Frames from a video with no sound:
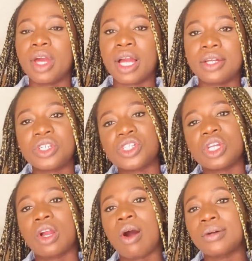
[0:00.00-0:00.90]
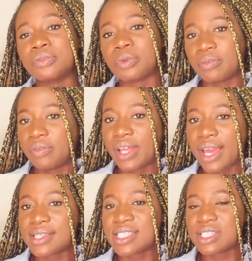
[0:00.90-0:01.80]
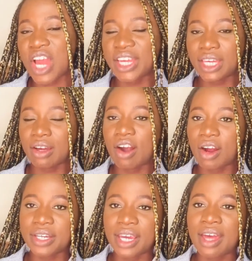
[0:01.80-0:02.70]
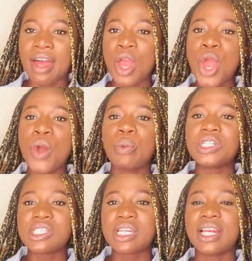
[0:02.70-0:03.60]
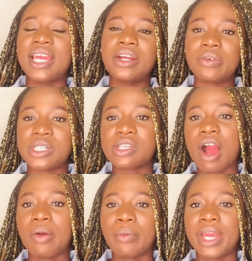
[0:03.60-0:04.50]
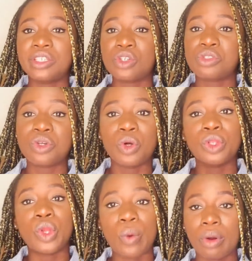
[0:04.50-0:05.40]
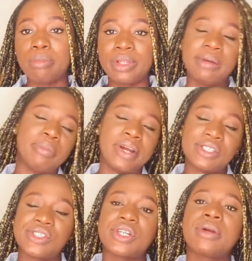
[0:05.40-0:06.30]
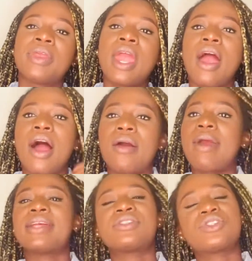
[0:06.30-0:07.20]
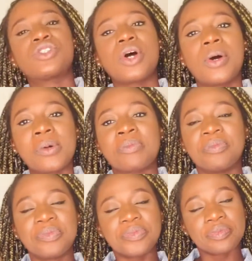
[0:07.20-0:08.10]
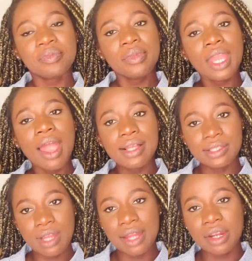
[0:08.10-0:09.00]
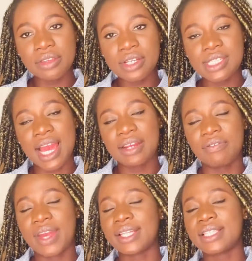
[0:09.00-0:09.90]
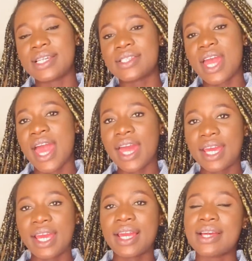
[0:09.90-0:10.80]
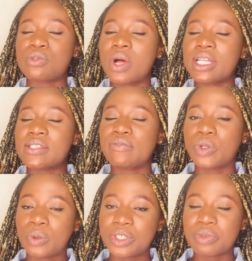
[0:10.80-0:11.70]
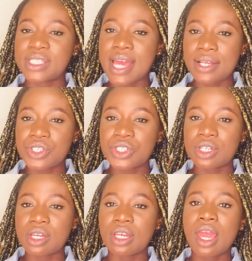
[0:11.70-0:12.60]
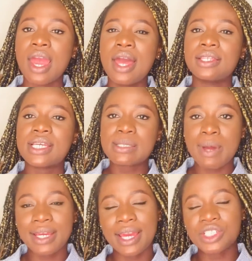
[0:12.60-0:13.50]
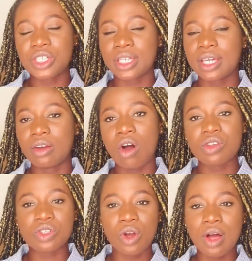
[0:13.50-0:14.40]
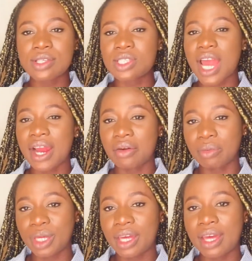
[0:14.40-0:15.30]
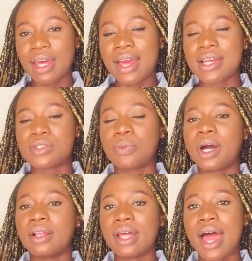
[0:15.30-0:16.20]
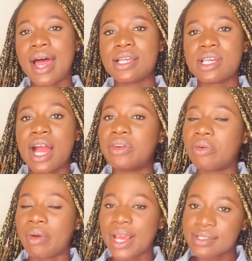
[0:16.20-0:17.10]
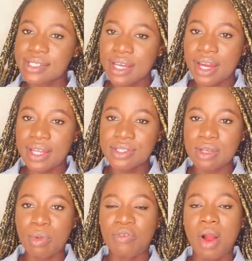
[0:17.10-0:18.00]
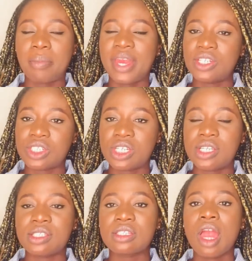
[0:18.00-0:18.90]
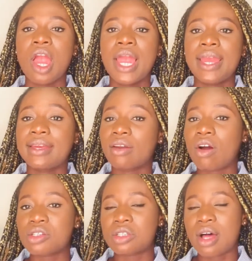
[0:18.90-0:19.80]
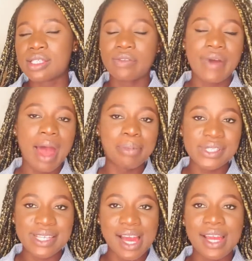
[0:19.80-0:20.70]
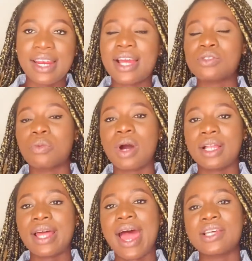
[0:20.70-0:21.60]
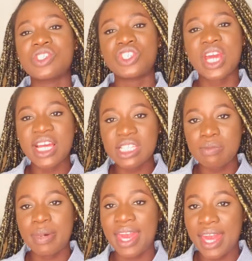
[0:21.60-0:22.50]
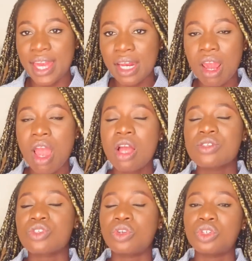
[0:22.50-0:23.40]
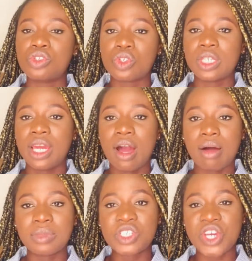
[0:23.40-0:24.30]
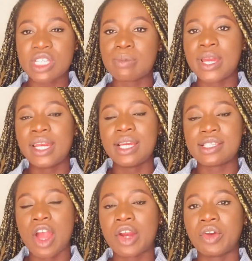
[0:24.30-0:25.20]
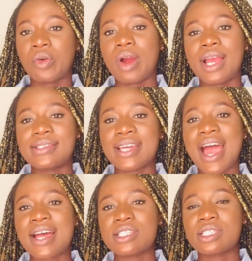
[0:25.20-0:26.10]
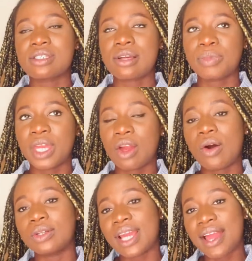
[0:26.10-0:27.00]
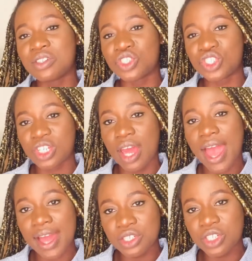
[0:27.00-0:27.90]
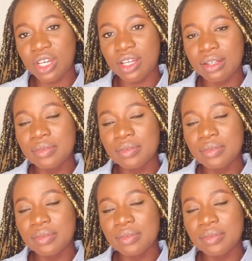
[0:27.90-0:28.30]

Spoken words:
condition called reflex tachycardia, which is an increased heart rate due to a lower blood pressure. All right, so another side effect is headache as well as fluid retention. This medication can also cause diarrhea as well as anorexia in some of our patients. It can cause loss of appetite as well as chest pain. So usually the chest pain is categorized as something called angina.